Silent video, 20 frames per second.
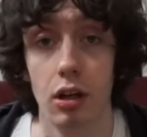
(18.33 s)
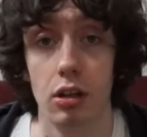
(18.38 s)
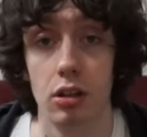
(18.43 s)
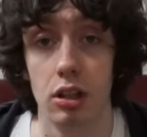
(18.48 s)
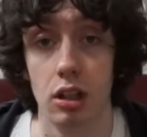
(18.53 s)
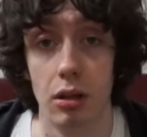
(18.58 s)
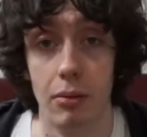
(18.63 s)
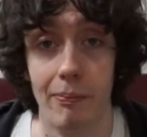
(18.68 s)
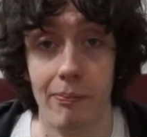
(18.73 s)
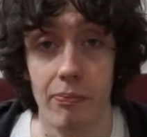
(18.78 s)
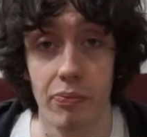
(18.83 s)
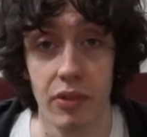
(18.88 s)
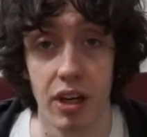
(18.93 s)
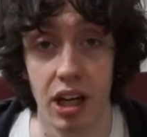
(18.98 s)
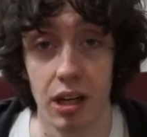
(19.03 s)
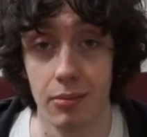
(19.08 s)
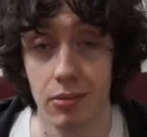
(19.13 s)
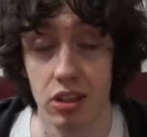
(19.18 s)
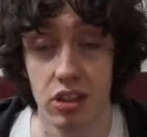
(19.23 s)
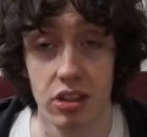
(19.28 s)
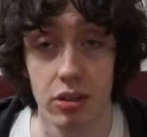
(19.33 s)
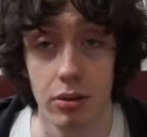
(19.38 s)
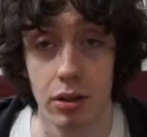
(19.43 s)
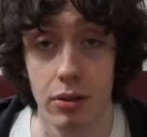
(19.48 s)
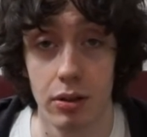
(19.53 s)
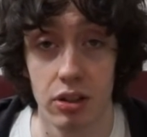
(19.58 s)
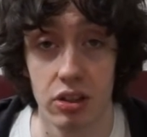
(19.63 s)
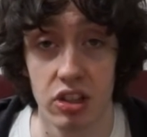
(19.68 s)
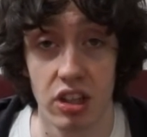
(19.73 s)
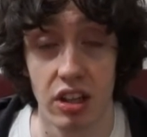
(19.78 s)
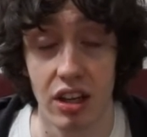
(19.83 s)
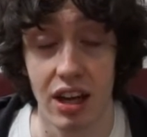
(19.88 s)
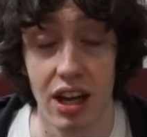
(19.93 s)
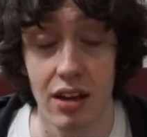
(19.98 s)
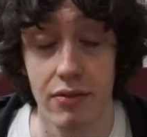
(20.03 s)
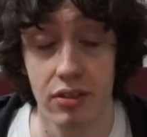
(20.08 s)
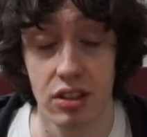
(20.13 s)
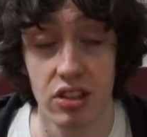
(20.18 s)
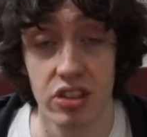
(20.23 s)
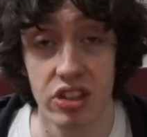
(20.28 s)
Um, I'm a, i am I
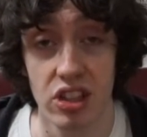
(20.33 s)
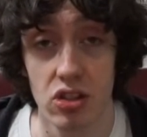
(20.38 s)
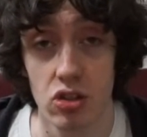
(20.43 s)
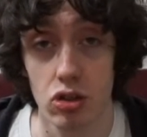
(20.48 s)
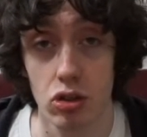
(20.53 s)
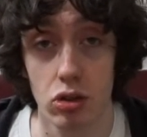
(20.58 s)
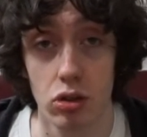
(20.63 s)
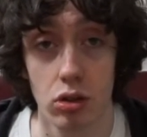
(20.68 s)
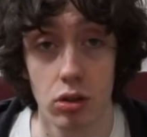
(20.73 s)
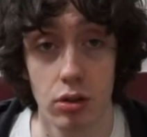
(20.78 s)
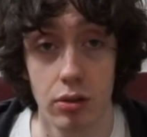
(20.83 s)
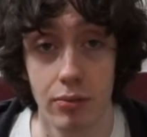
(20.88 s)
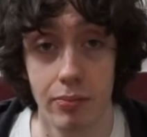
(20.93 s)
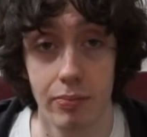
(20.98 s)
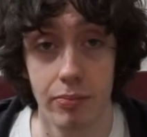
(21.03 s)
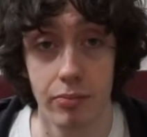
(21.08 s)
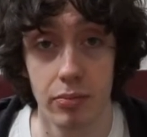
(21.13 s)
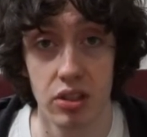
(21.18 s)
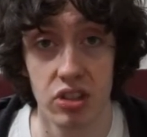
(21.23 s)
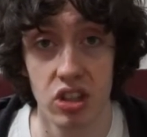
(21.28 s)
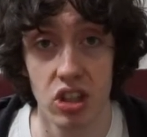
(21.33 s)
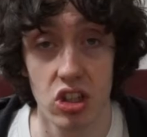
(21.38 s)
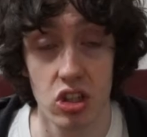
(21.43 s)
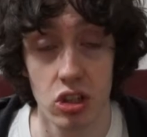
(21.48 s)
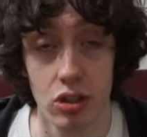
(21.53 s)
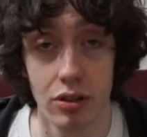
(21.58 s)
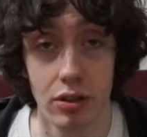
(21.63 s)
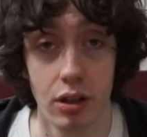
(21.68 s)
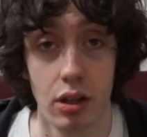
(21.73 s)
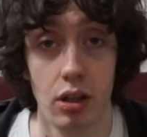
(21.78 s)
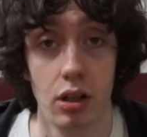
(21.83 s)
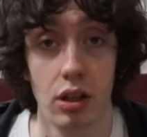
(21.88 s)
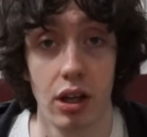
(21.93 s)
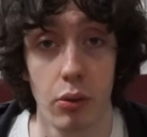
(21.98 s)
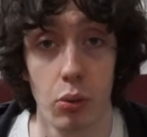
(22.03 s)
have an essential position, uh,